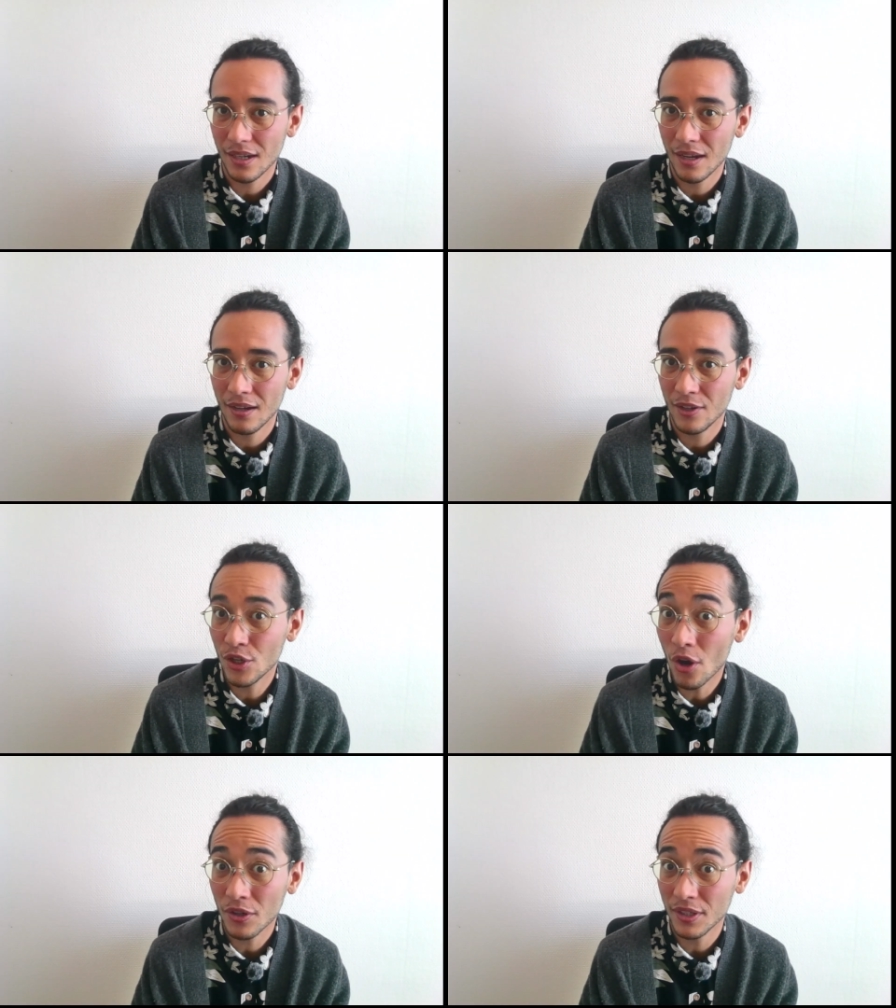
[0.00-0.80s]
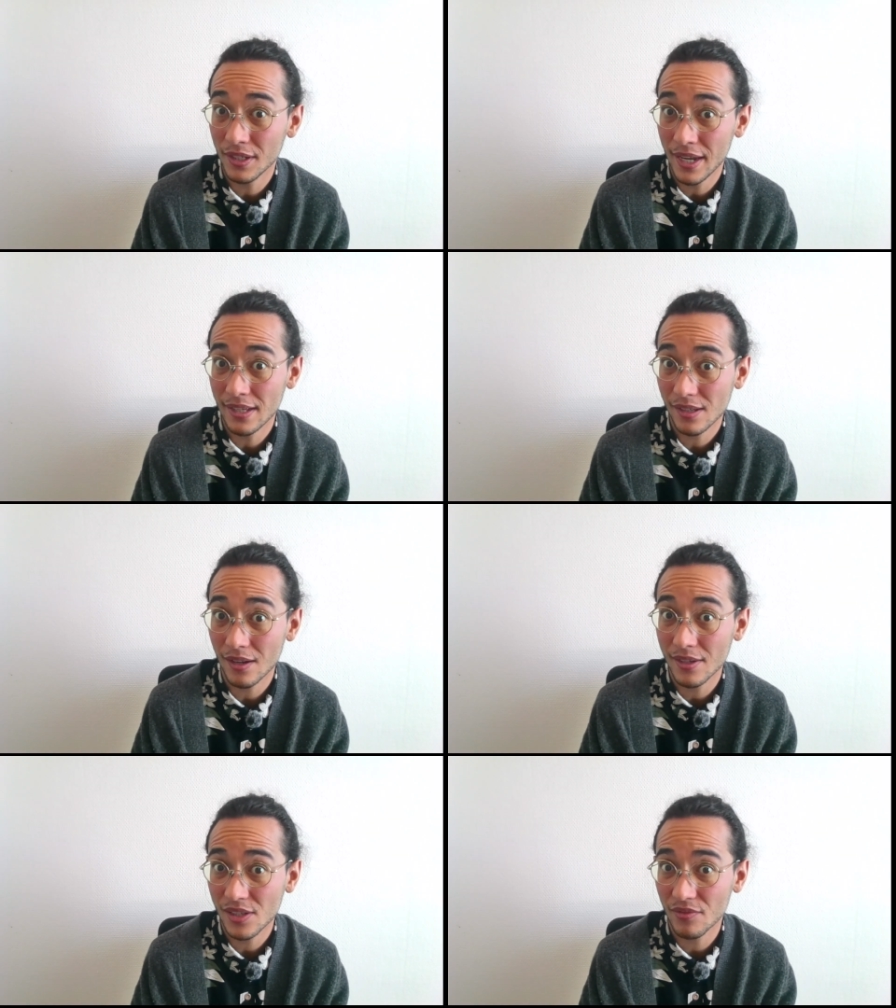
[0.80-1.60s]
a
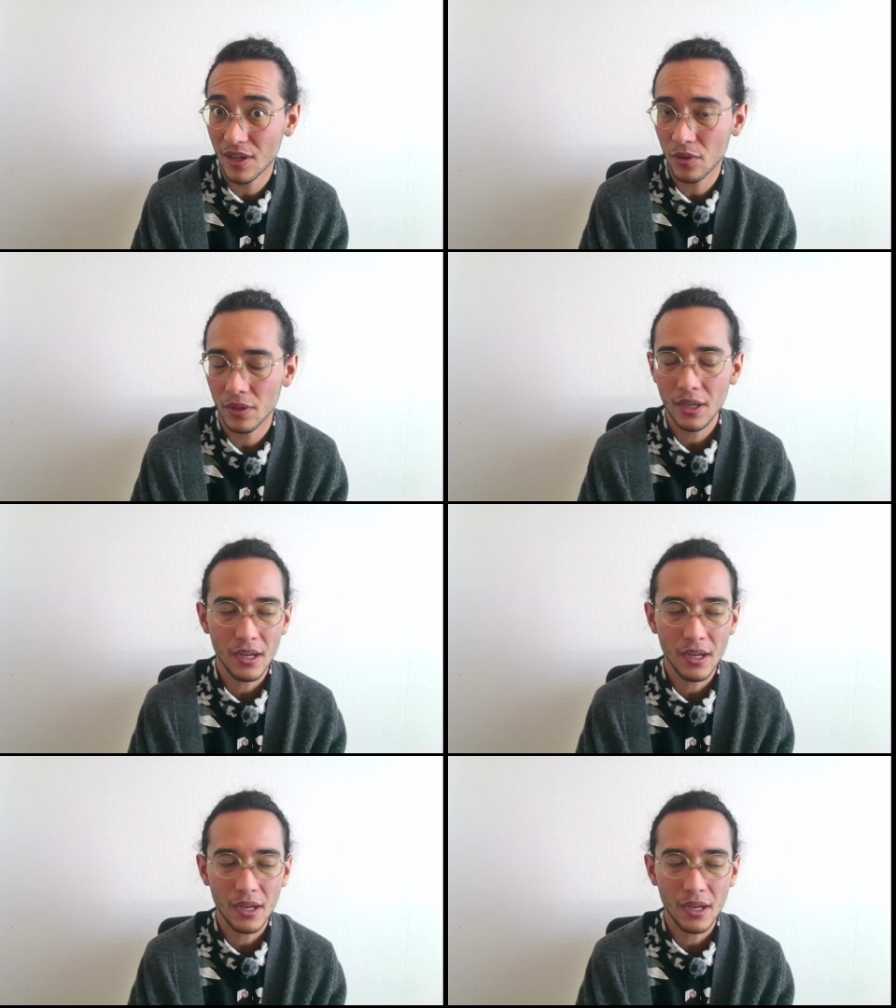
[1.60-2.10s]
non-nasalized vowel.